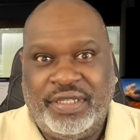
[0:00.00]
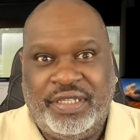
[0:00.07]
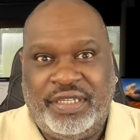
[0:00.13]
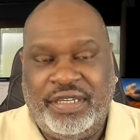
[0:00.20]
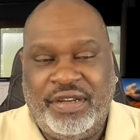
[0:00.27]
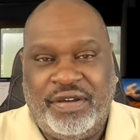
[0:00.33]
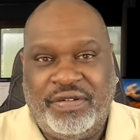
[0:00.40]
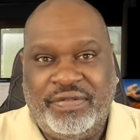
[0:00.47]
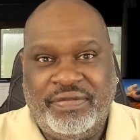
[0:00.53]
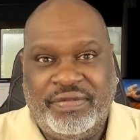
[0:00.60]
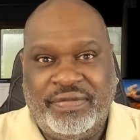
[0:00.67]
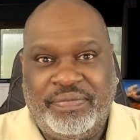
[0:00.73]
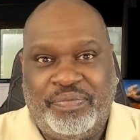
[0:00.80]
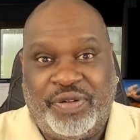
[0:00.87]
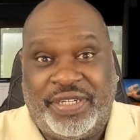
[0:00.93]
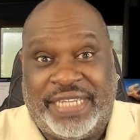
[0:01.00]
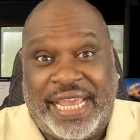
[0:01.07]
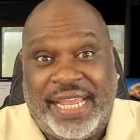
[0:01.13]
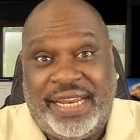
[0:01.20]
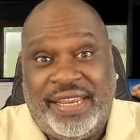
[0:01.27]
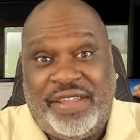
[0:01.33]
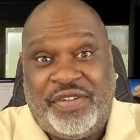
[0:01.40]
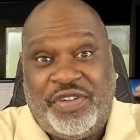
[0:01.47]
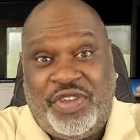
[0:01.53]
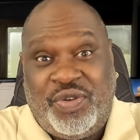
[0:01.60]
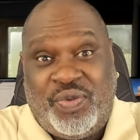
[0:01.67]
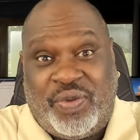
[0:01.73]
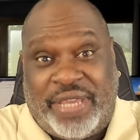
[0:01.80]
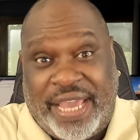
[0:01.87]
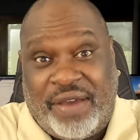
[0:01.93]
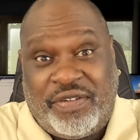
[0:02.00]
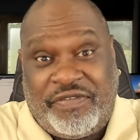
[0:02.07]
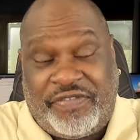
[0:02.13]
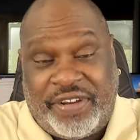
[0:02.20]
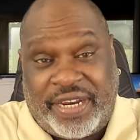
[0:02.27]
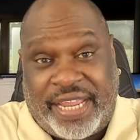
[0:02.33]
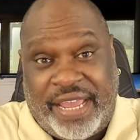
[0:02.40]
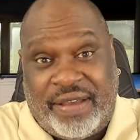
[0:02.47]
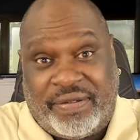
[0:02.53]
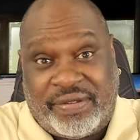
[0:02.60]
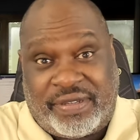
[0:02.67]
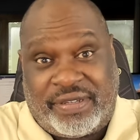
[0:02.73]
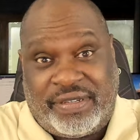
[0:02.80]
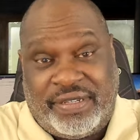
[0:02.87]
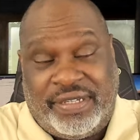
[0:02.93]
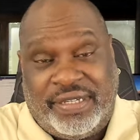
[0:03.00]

you know, pretend they're you, counterfeit accounts.